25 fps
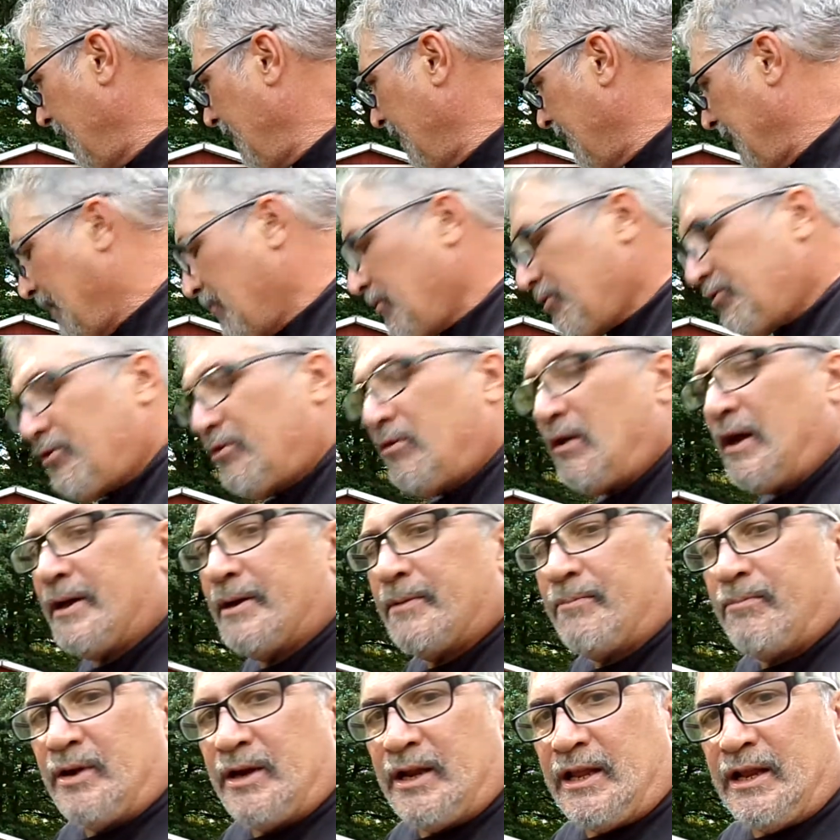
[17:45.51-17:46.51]
That was a lot
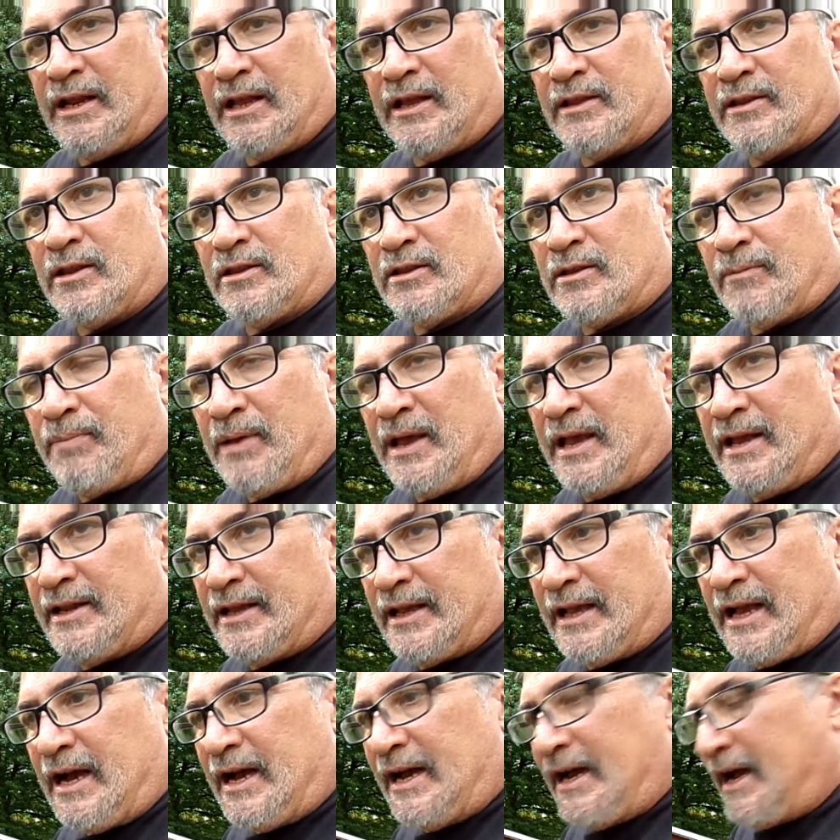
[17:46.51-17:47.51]
of money to pay the
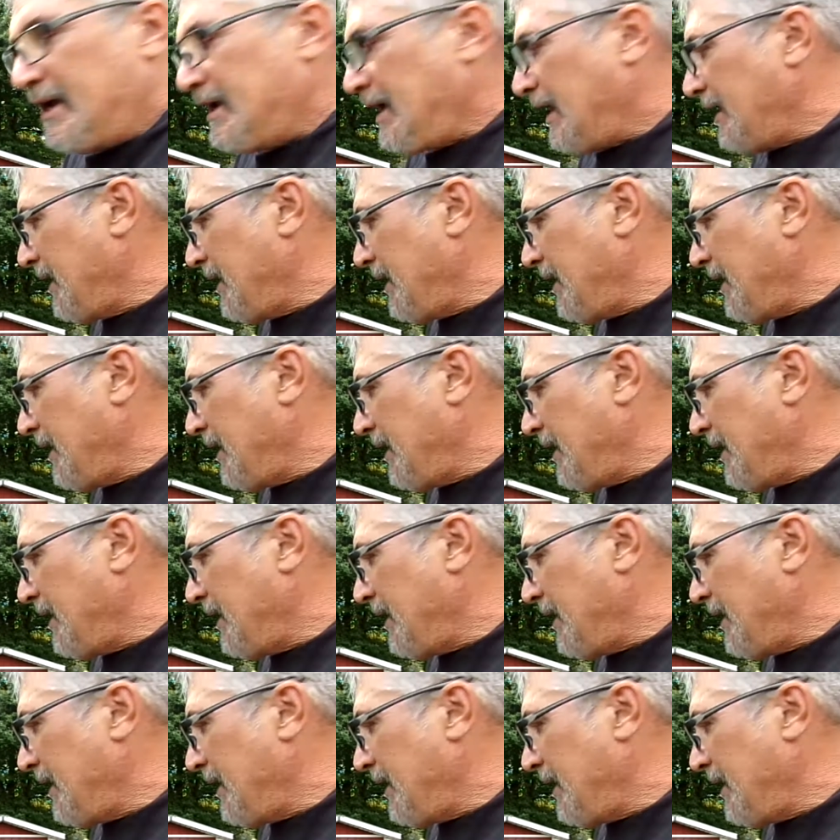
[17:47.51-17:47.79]
guy. I